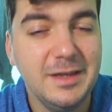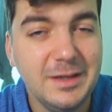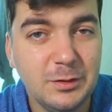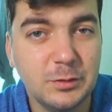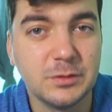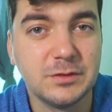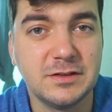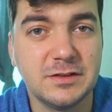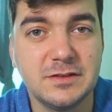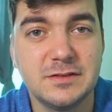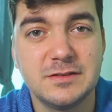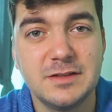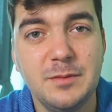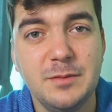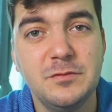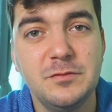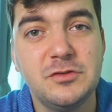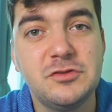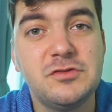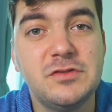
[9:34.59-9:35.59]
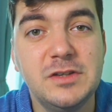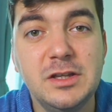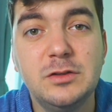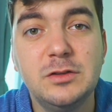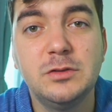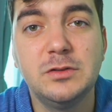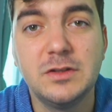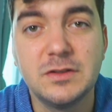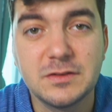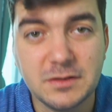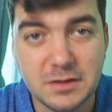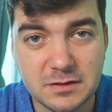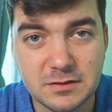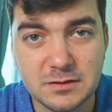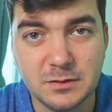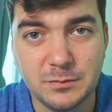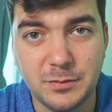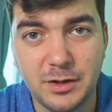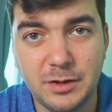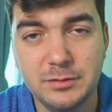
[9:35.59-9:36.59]
ecosystem, which we need to
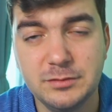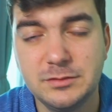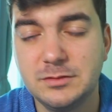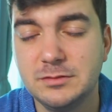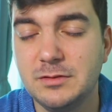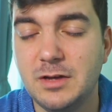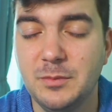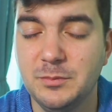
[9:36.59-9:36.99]
discuss about.